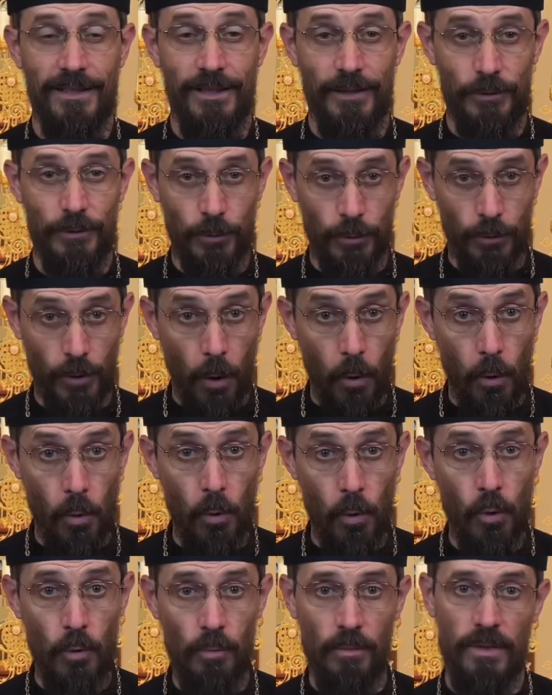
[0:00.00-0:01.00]
to
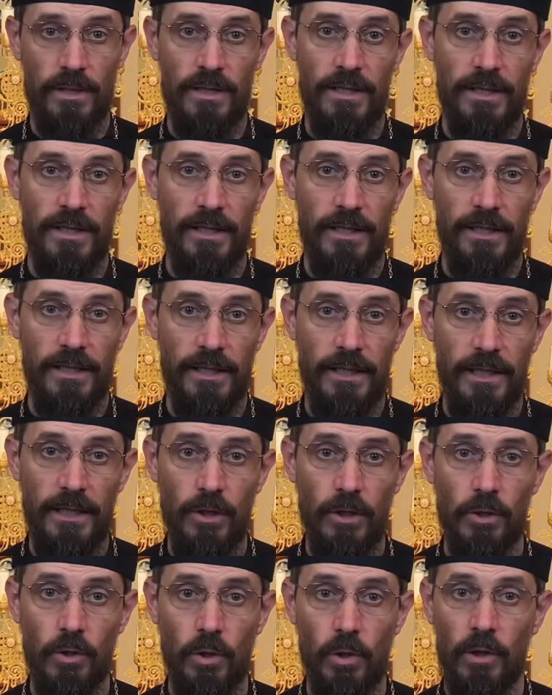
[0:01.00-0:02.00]
whom he
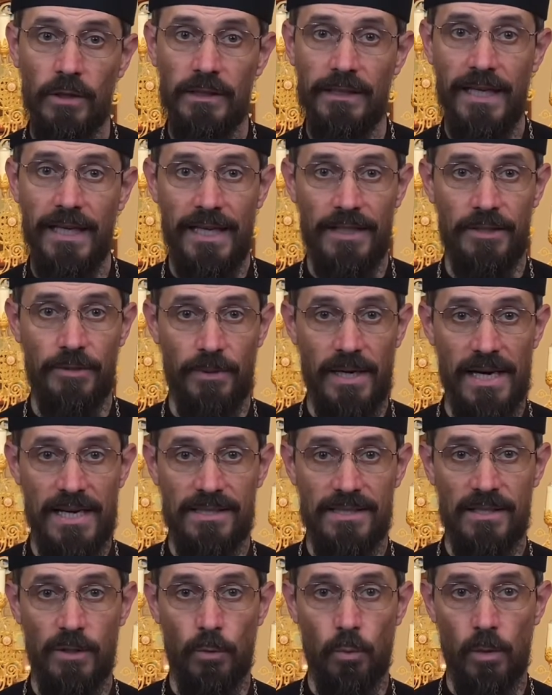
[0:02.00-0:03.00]
not only
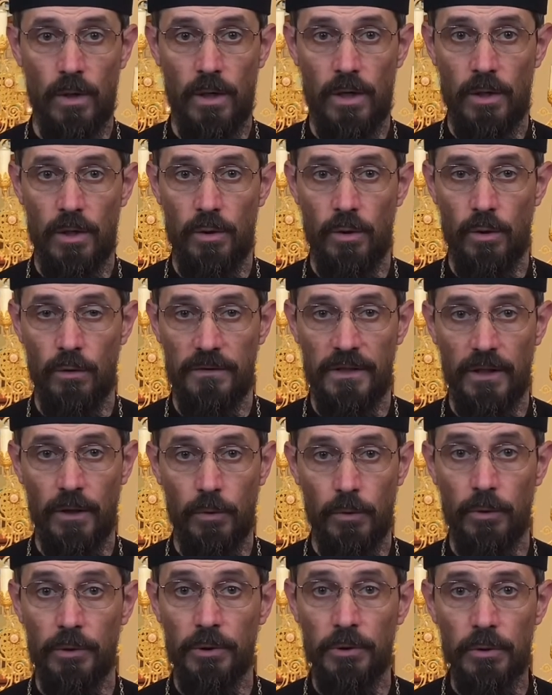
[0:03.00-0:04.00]
addressed the word of the
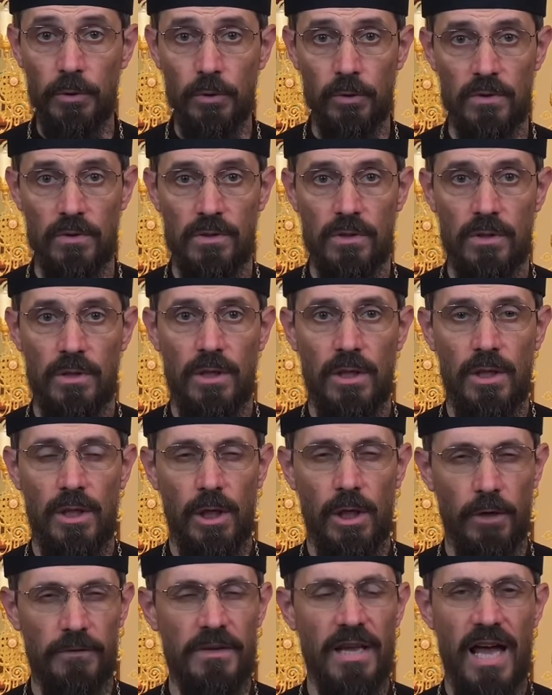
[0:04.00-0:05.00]
good news
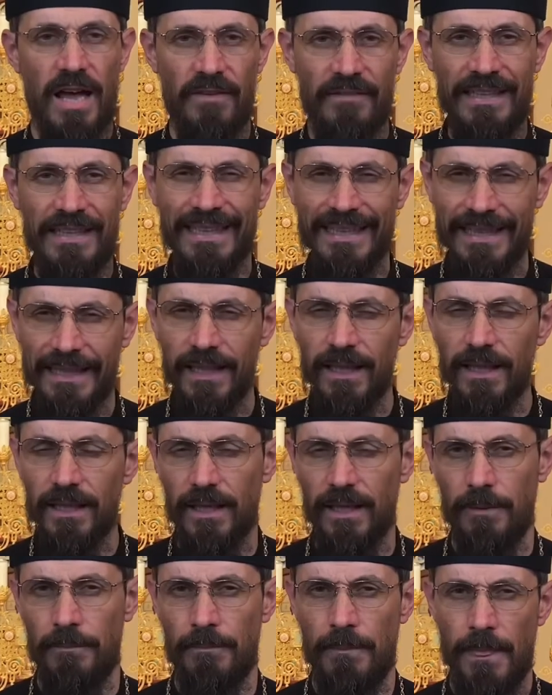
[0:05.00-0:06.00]
of the heavenly
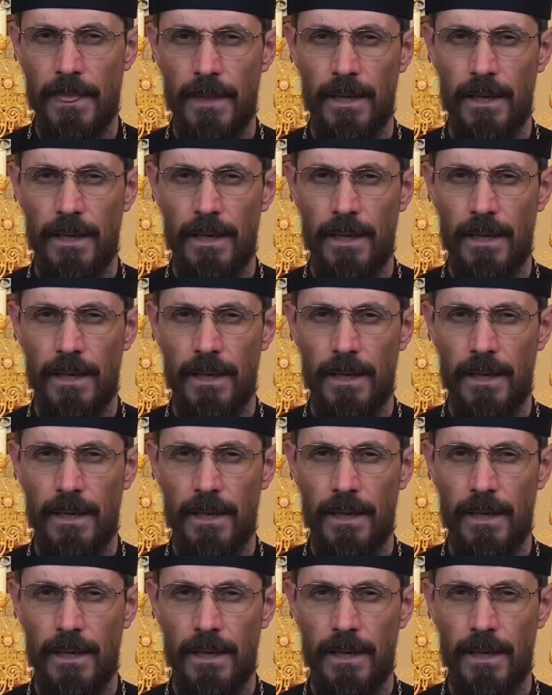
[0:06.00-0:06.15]
kingdom